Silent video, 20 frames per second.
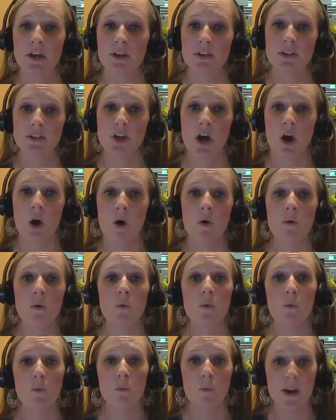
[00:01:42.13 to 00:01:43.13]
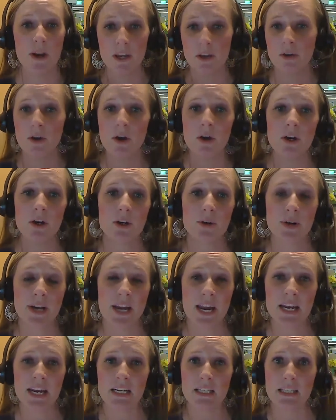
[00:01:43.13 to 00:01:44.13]
So when you go to
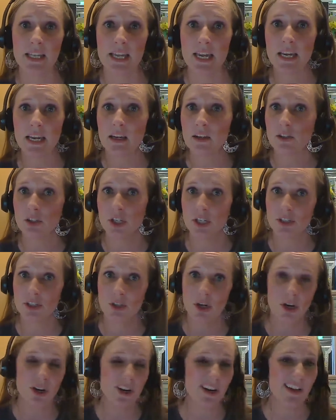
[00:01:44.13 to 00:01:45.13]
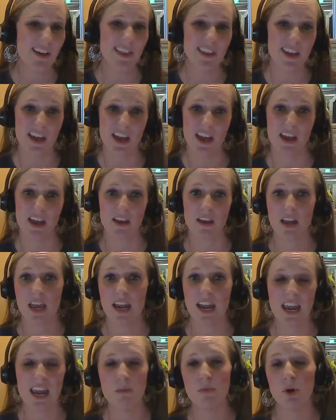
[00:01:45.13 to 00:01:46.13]
create a link, just turn on the
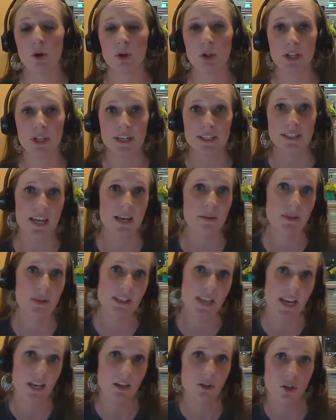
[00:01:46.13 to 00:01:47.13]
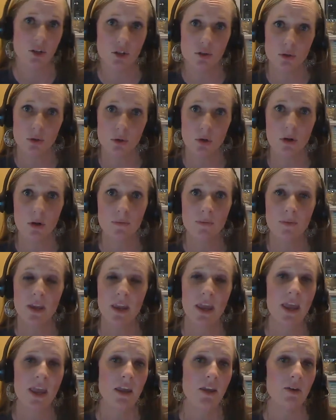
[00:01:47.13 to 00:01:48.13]
Enable Click Segmentation tool.
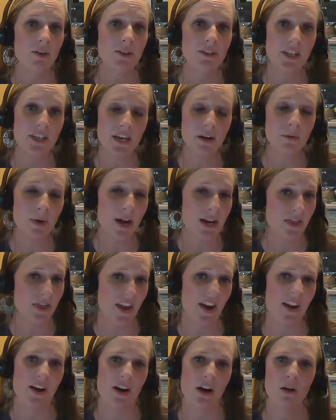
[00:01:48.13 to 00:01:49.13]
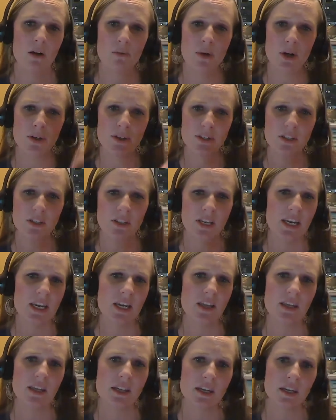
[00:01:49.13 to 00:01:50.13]
You'll see it right there, and I'll post a
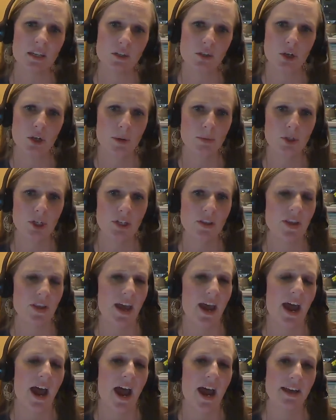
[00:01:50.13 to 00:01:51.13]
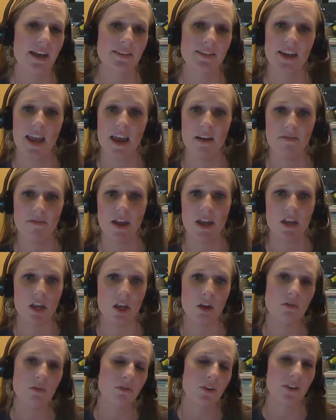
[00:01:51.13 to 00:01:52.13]
link in the description that has an
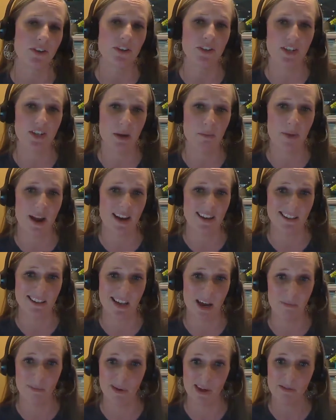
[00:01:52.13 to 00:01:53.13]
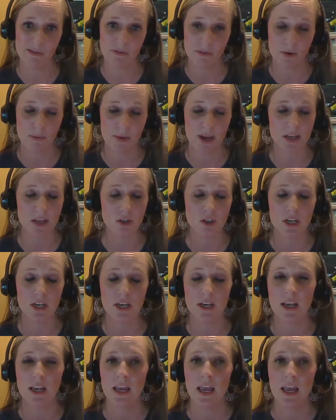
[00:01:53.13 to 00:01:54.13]
FAQ for the step-by-step
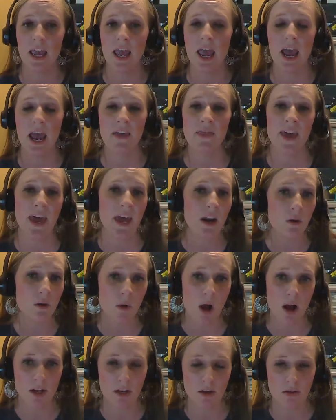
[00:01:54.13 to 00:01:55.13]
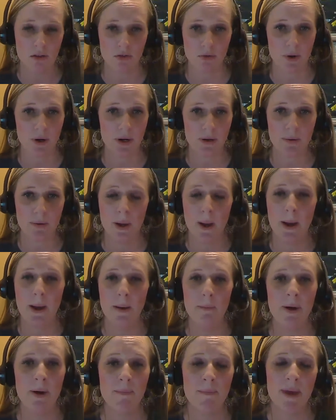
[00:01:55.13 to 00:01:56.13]
information, and that'll walk you through it.
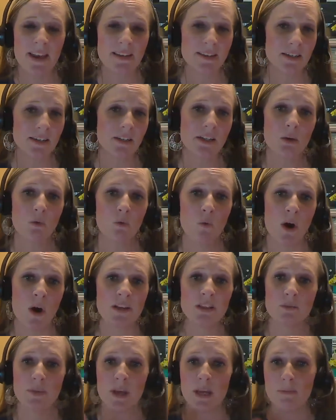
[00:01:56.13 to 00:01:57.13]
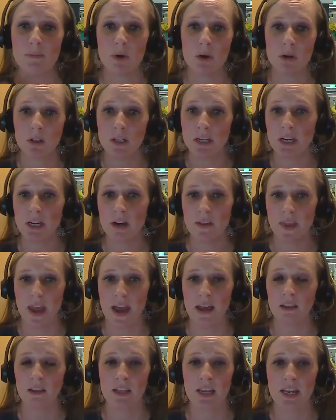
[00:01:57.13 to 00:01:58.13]
But basically, once people click on
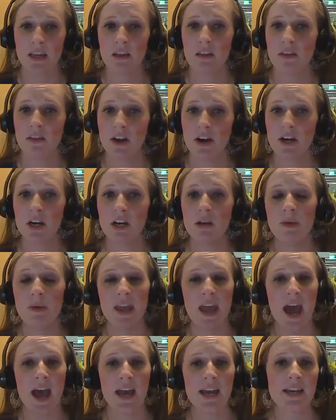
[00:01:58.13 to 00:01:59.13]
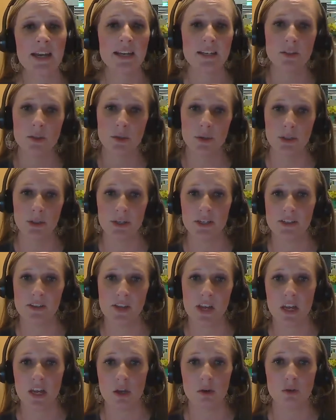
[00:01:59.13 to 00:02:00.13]
that link, they're going to be added into a list
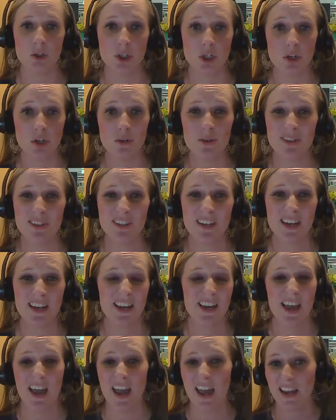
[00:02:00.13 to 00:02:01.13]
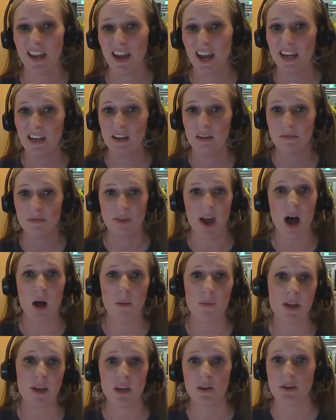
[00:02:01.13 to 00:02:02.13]
that you choose, kind of
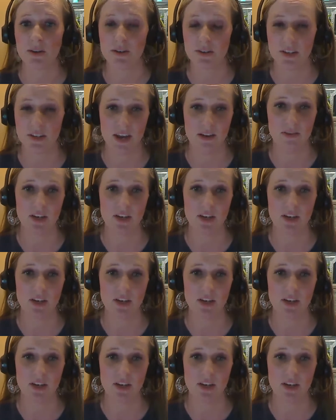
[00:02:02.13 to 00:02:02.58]
helping you to save